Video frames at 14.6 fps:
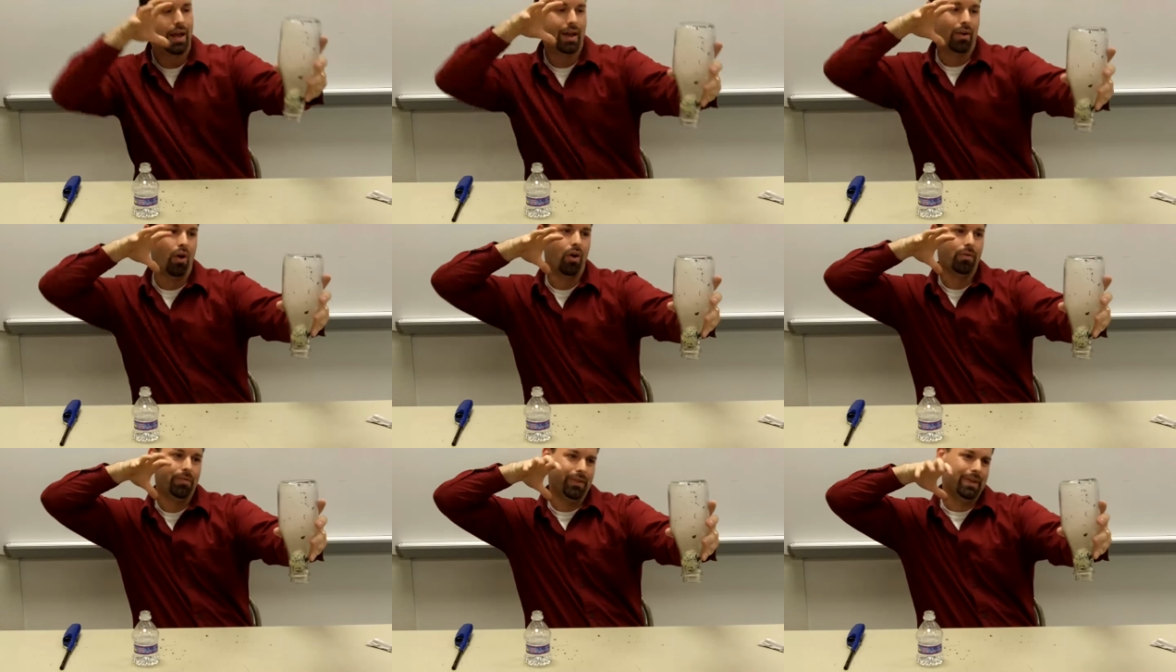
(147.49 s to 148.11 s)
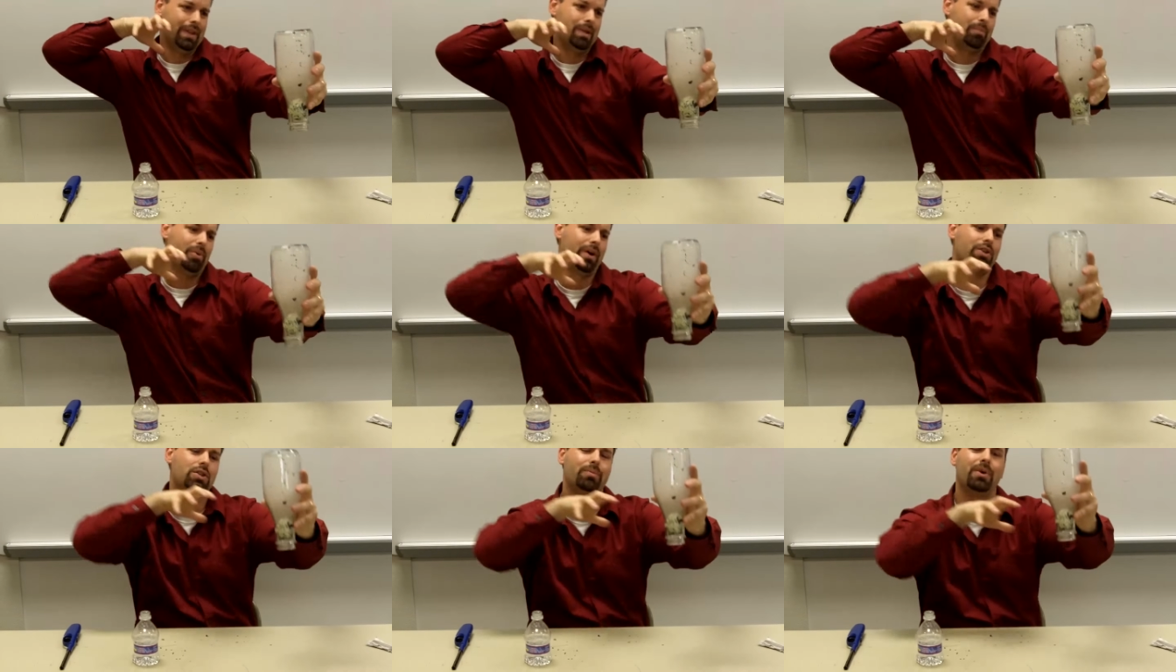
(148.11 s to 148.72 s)
And hopefully, the
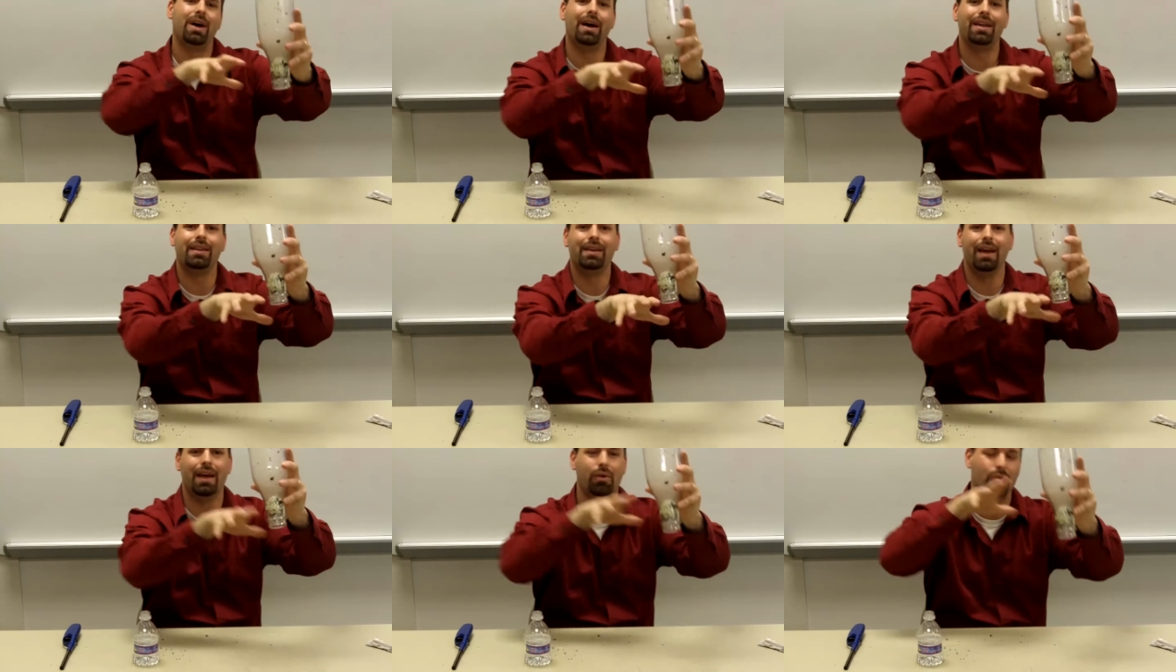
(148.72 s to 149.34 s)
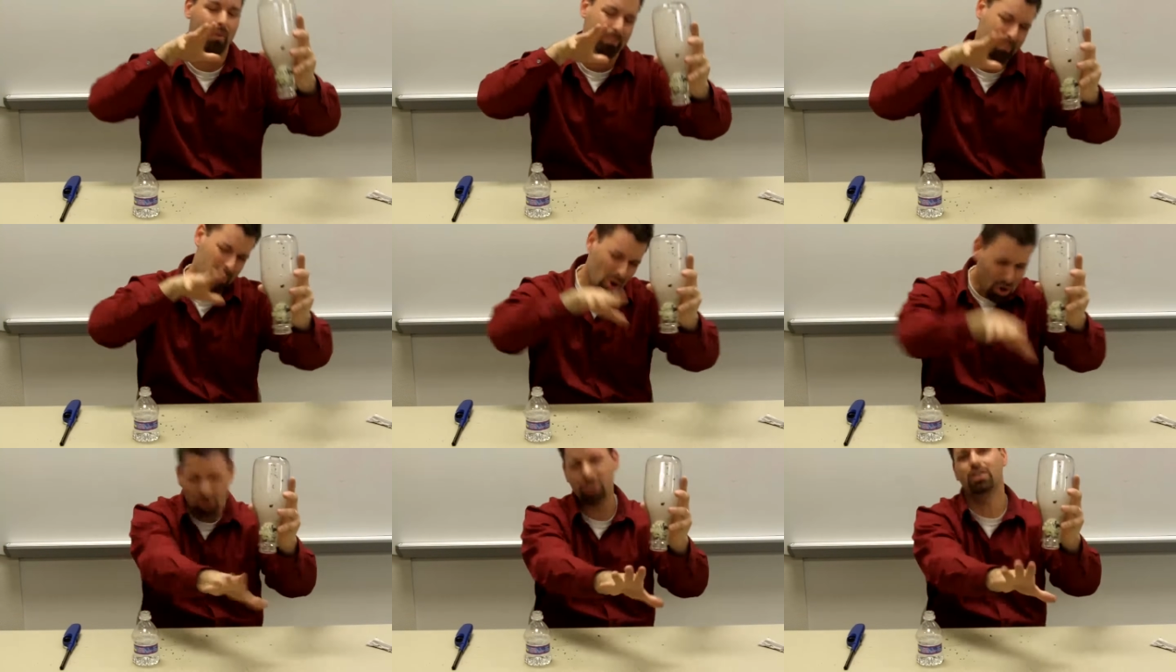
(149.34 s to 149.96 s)
pressure behind the egg will
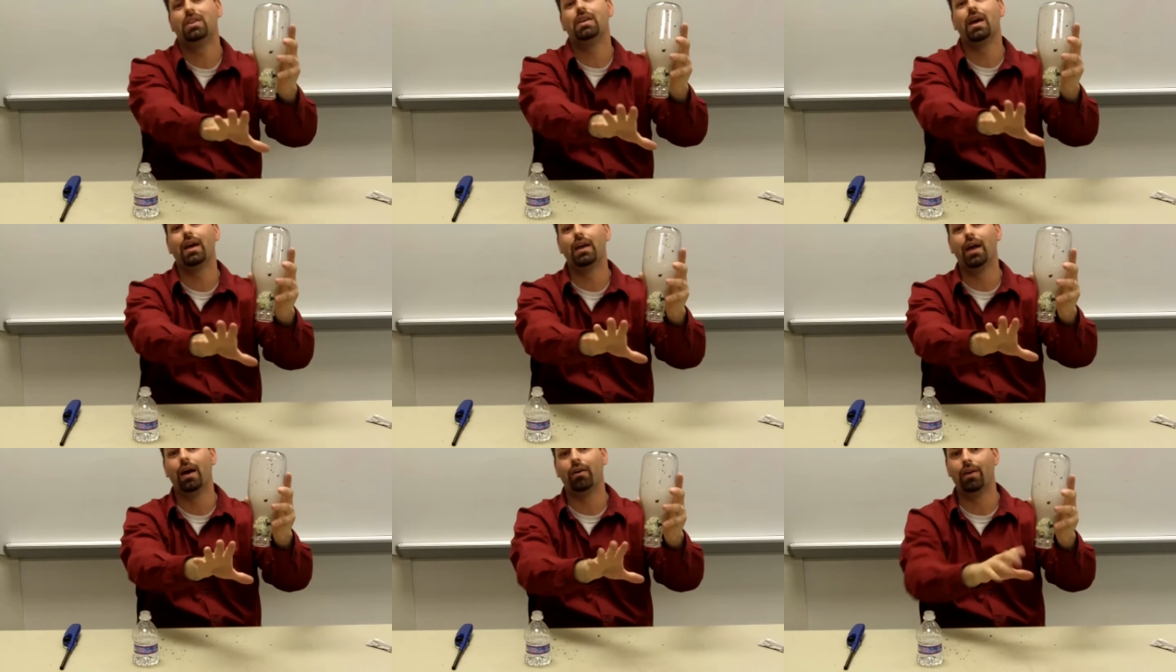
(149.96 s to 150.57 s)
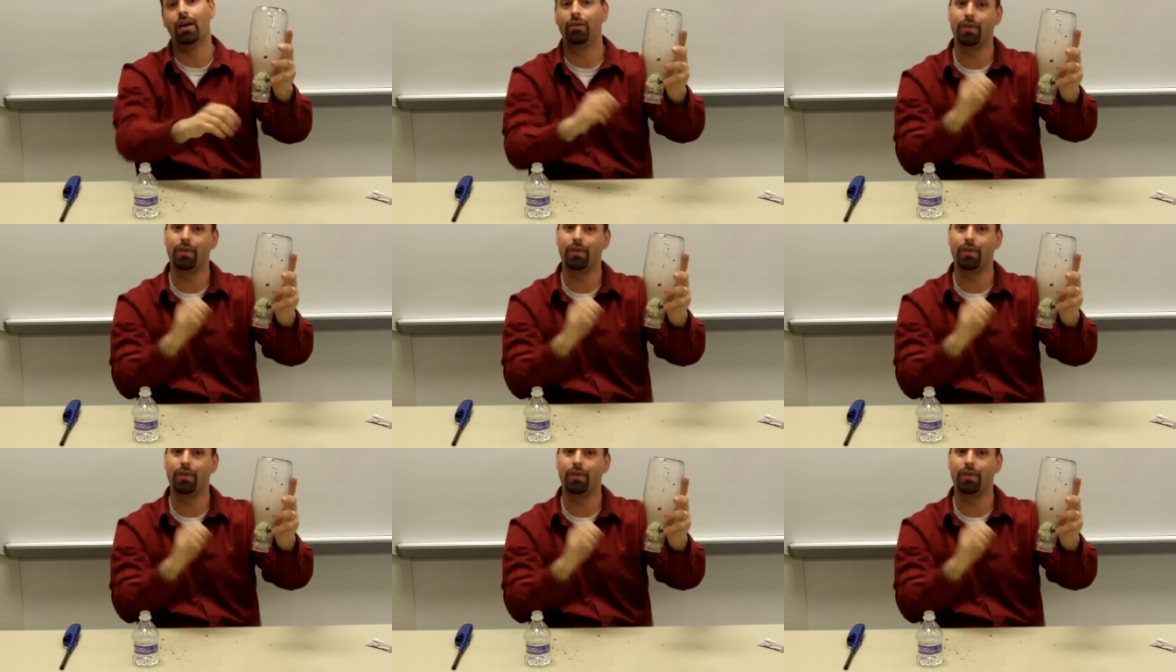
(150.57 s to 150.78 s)
push the egg out.